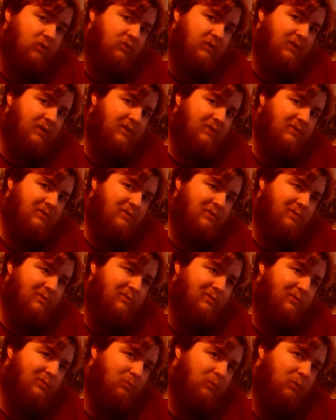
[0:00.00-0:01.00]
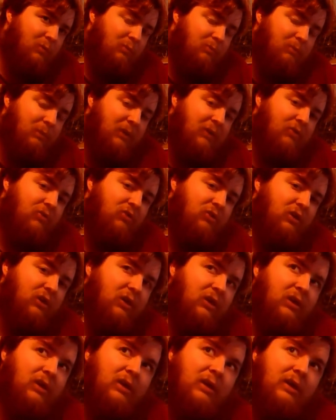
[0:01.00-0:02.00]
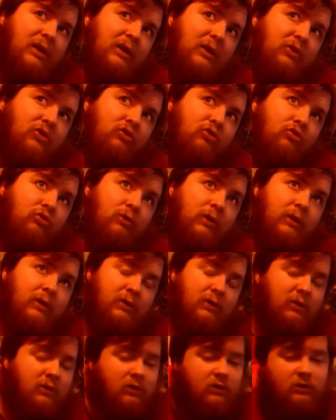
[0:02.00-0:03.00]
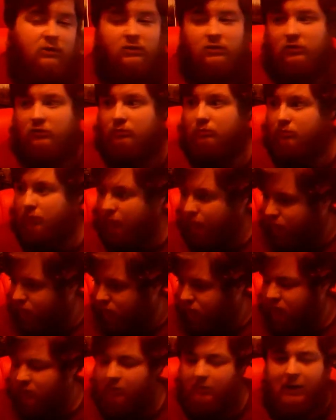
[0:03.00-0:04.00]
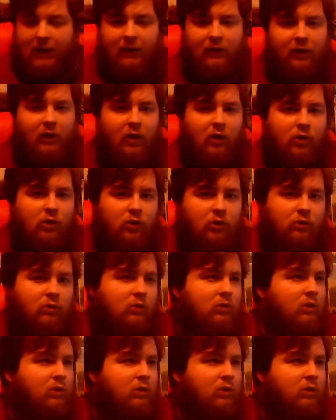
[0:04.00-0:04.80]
that is, not the one big giant large train that just pops you in the back garden.